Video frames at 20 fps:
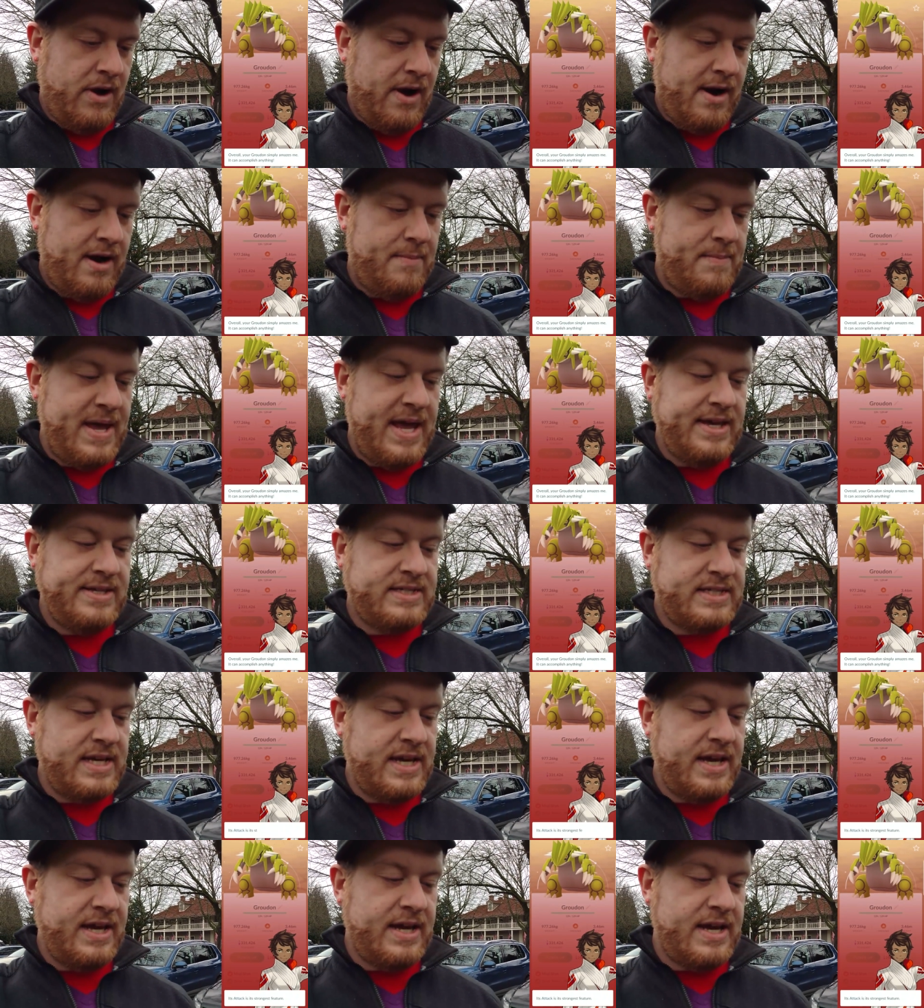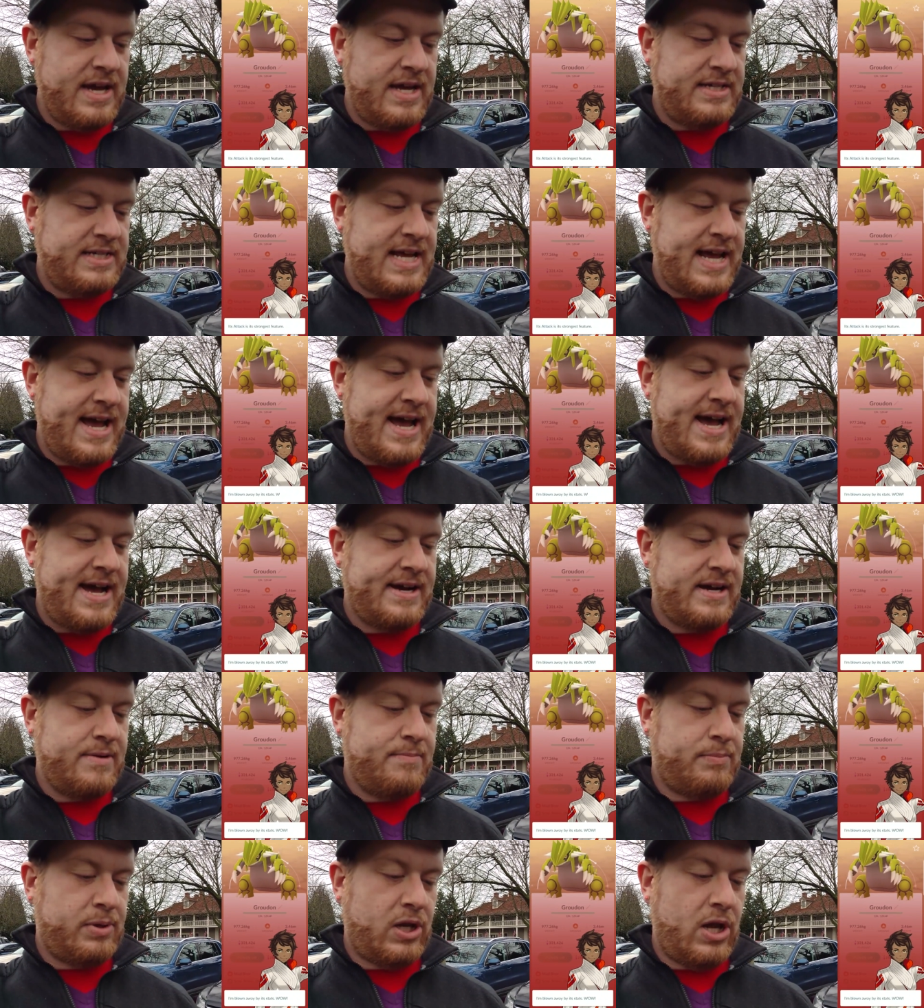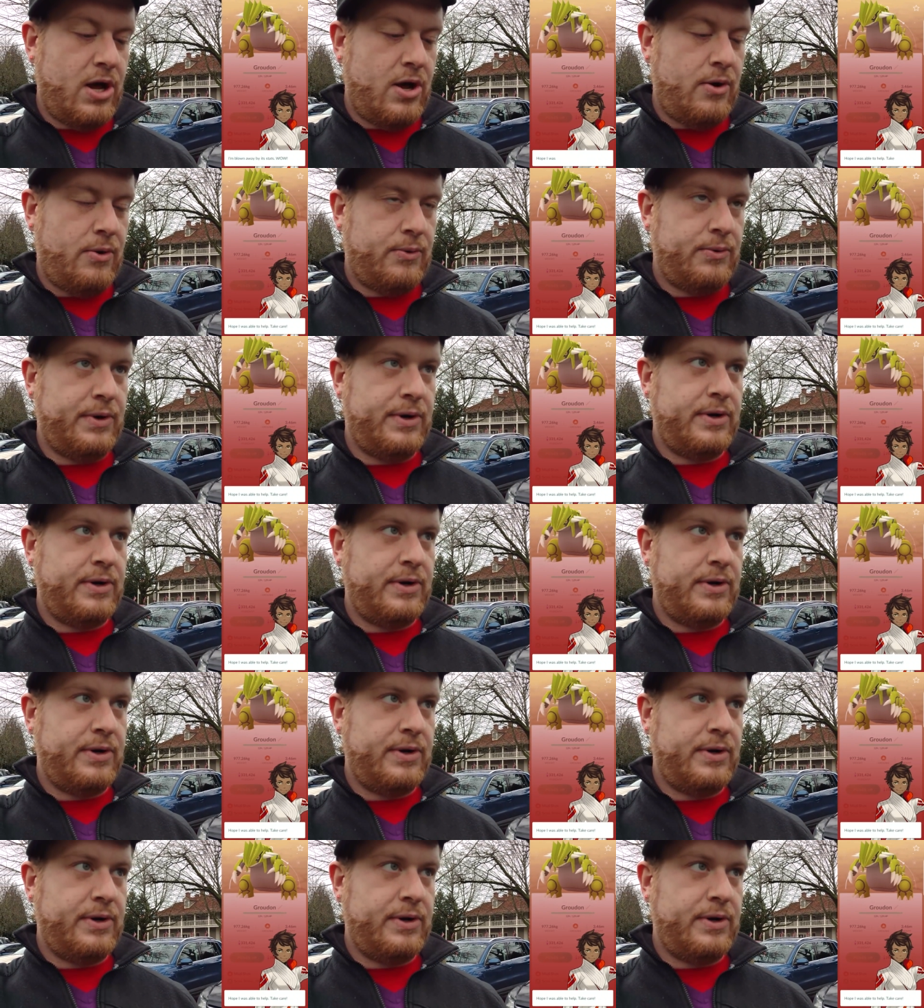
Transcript: Amazing attack blown.